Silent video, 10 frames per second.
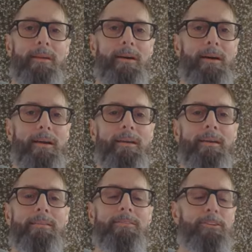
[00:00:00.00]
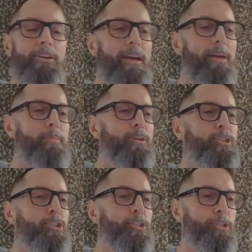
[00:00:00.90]
Hi, today I'm going to
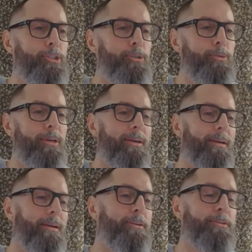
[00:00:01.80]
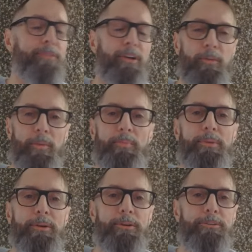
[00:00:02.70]
show you a development
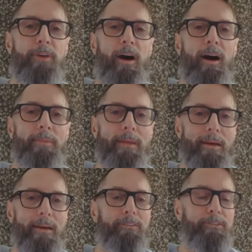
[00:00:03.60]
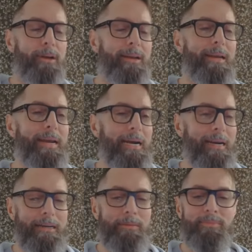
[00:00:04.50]
build of
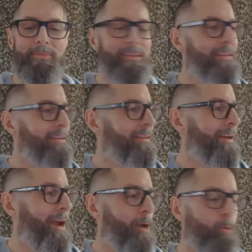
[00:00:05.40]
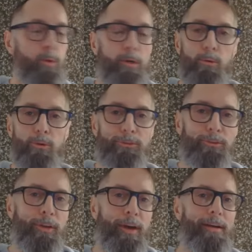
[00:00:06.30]
Omnigeist.ai, and we will
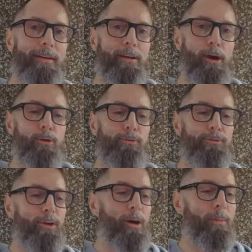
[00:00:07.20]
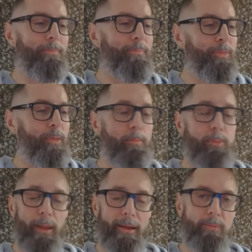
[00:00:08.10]
see how to go from the
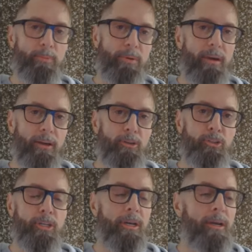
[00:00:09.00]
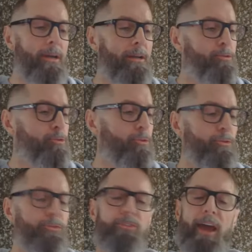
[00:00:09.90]
blank page to
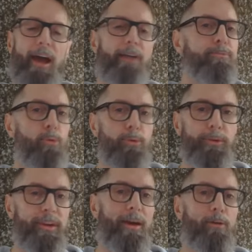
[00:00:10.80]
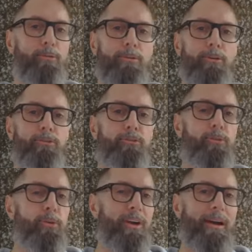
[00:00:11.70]
scaffolding out your
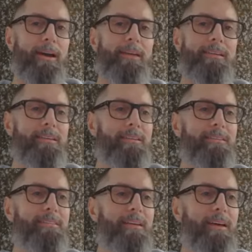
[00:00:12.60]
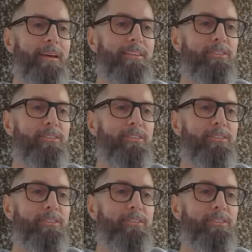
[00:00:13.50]
story ideas as